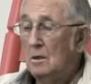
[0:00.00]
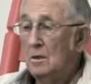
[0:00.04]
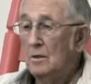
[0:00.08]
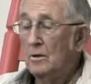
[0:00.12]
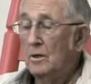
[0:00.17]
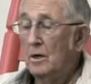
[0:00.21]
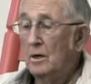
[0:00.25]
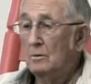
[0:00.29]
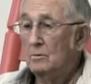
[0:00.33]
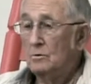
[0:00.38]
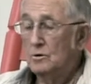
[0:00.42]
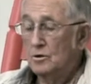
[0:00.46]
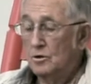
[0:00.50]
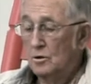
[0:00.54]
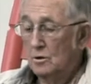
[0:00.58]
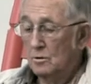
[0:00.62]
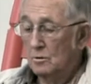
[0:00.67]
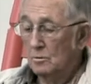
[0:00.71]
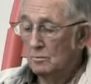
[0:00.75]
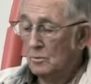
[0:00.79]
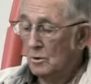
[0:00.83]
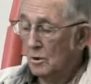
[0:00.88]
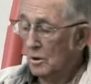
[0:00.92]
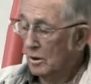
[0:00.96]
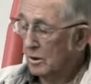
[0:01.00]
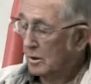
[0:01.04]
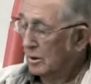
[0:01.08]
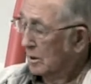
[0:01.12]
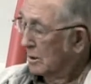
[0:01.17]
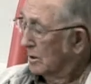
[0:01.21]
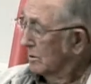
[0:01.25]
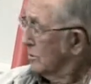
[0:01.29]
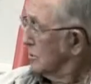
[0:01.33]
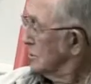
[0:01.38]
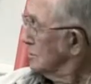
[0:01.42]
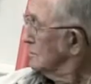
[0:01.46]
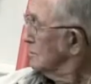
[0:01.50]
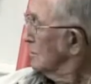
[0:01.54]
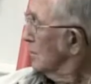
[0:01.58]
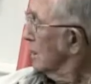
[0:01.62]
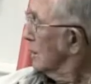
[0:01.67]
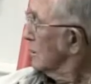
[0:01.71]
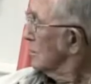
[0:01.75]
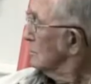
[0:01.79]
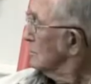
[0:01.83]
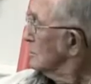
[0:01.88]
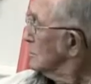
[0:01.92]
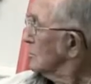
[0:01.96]
that was owned by uh, this
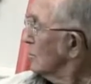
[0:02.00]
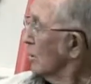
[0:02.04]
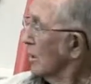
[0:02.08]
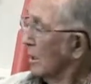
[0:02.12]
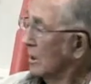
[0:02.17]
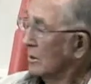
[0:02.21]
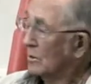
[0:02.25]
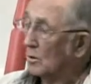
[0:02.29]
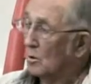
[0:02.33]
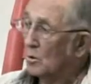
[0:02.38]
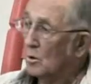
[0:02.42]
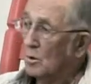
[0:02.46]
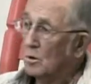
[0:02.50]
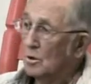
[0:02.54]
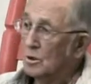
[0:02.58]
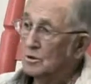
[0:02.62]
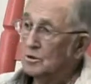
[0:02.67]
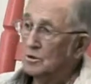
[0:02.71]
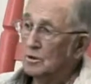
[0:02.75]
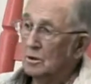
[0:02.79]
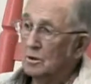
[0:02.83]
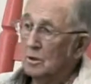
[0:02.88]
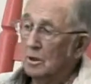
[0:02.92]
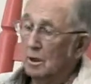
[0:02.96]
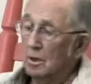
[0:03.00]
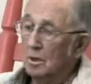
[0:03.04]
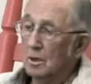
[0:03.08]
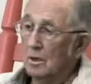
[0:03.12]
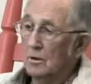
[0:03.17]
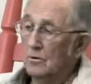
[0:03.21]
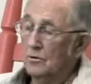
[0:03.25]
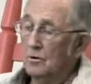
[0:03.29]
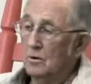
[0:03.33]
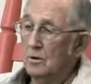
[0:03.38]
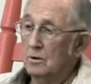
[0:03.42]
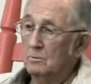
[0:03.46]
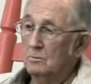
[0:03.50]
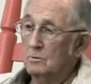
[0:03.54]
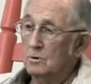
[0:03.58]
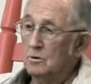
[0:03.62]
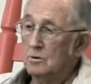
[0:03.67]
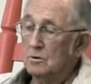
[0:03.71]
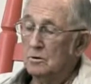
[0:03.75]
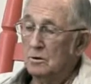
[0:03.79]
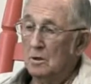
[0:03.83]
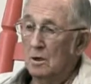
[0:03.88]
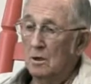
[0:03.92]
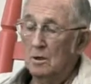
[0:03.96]
man, Mr. Andrew Austin, and I think
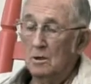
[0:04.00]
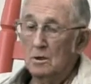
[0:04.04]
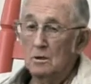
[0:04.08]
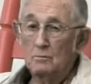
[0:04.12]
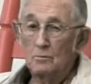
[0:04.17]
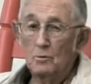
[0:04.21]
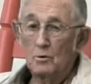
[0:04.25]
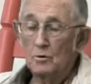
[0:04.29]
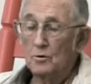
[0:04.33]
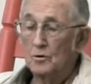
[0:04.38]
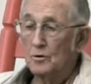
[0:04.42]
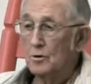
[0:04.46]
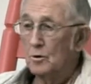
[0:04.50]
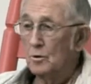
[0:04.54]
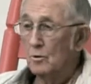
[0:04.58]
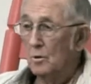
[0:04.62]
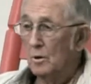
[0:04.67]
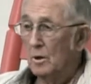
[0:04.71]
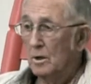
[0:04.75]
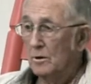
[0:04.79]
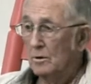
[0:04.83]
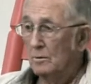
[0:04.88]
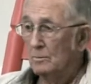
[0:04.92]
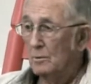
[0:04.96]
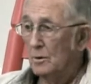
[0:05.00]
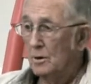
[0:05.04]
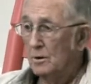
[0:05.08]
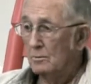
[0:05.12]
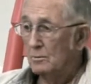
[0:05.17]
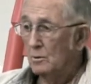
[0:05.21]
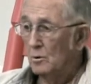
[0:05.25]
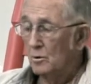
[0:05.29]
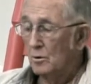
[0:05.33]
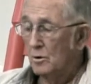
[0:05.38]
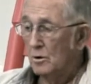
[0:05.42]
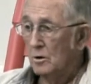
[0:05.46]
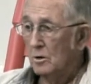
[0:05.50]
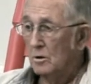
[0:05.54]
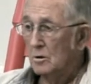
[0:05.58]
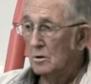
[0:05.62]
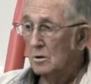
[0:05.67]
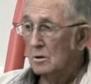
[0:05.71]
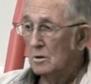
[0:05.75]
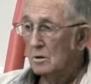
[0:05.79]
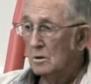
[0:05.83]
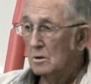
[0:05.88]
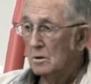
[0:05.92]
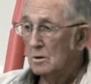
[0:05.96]
Mr., uh, one or two other people
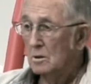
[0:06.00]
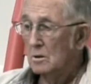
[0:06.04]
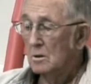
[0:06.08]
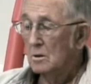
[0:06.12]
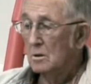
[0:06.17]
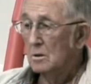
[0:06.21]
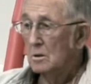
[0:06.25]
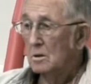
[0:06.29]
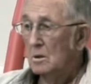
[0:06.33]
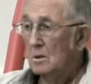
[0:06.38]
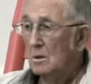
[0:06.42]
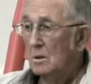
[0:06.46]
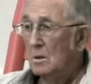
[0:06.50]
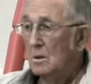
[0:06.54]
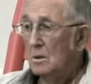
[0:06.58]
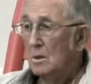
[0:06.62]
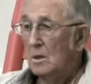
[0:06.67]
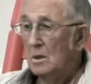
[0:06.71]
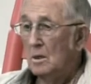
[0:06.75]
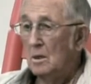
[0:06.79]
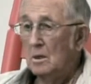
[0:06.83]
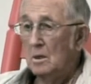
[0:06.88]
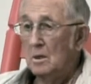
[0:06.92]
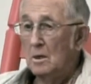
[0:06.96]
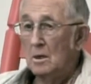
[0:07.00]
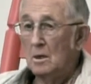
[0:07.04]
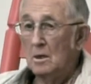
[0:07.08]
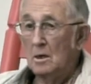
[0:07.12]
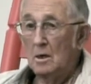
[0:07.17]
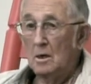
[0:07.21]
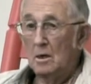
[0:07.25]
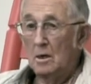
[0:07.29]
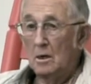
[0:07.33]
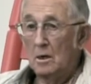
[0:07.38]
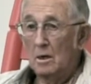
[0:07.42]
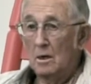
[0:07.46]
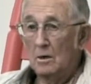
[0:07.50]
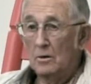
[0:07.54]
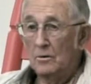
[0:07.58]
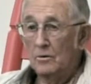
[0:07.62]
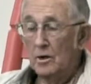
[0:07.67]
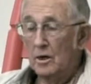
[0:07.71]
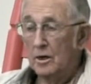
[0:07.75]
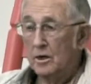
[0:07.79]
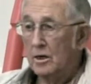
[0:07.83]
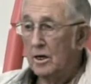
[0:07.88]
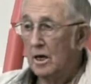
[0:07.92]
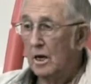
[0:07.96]
here. Uh,
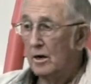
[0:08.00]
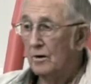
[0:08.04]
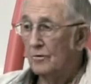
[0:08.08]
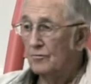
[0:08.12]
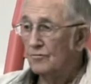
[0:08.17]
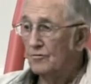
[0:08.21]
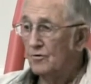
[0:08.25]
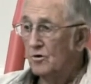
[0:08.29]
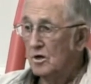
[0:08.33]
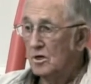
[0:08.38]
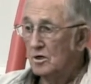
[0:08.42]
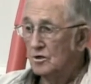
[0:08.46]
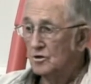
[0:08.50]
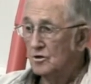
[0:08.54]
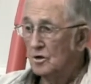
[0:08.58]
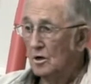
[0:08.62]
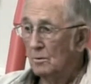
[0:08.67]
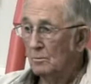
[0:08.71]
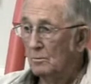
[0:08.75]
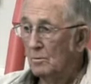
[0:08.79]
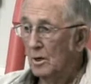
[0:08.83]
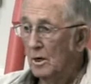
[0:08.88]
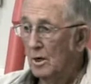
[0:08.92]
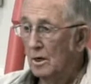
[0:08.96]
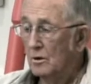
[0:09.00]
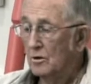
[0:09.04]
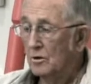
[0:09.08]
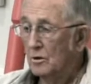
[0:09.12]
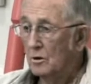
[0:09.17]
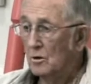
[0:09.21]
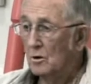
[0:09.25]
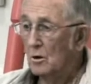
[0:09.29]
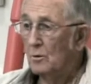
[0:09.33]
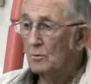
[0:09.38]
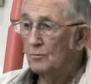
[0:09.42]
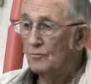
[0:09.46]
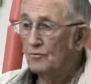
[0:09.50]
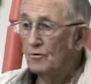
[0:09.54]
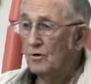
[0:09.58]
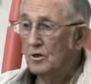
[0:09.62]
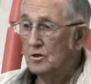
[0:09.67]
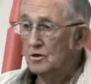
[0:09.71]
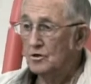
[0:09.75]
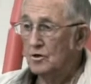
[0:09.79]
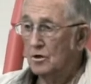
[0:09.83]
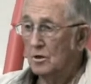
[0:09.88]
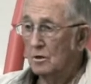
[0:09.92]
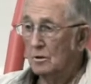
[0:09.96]
they carried fish up there, the Globe
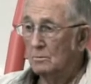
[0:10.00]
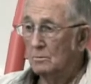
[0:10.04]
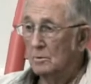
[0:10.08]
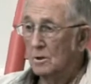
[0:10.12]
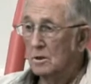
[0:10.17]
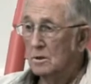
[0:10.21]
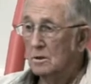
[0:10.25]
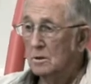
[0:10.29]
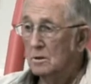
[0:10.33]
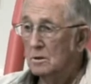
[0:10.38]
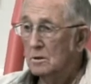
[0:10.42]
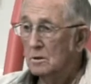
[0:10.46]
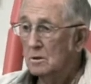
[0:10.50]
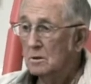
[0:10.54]
Fish Company